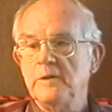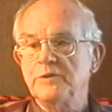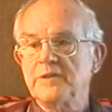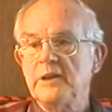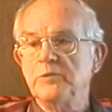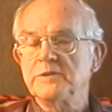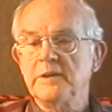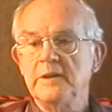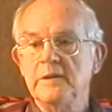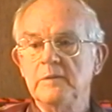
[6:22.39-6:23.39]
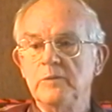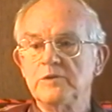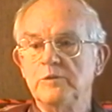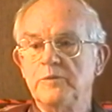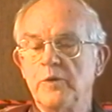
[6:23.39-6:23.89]
I understand was the
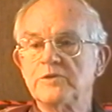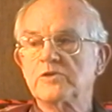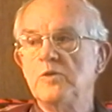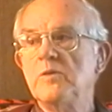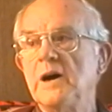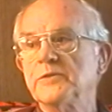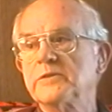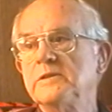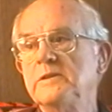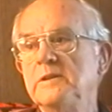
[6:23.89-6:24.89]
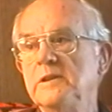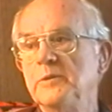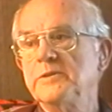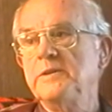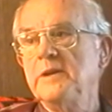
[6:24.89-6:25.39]
original first schoolhouse
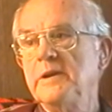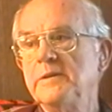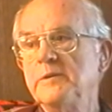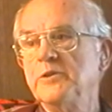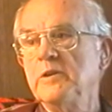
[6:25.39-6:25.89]
that was in the area.